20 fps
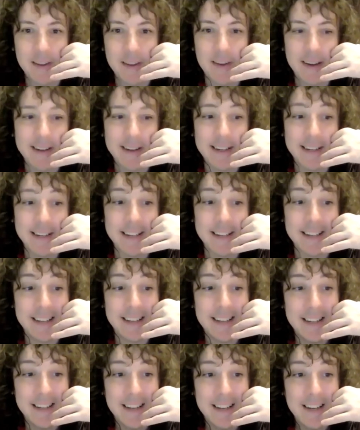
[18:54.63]
he's
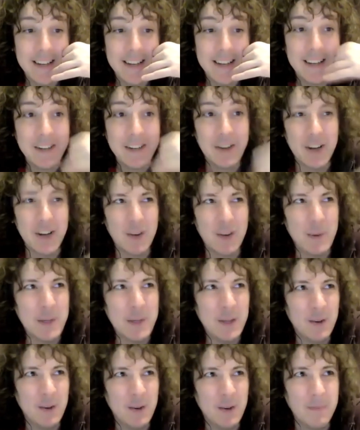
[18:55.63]

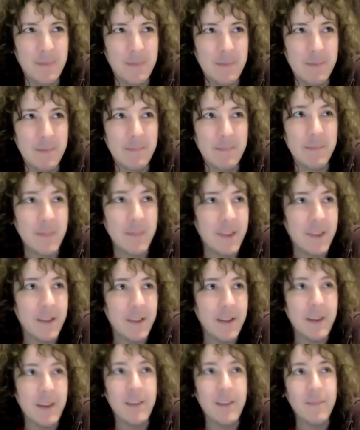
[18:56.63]
not
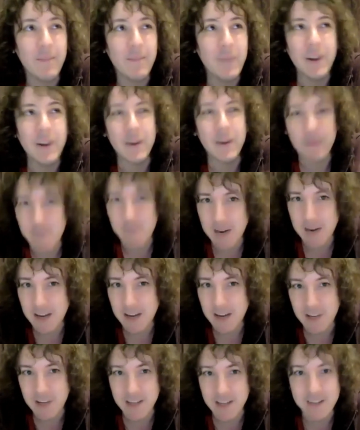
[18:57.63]
the
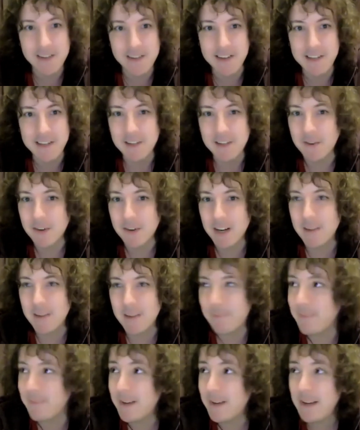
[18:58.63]
flashiest. He's not going
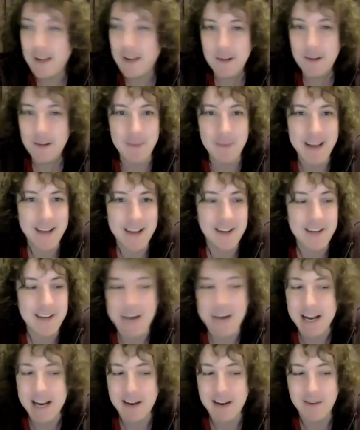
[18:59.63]
to make
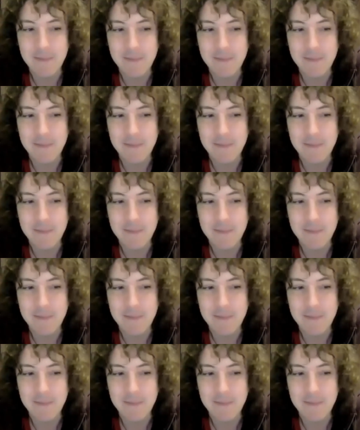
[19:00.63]
10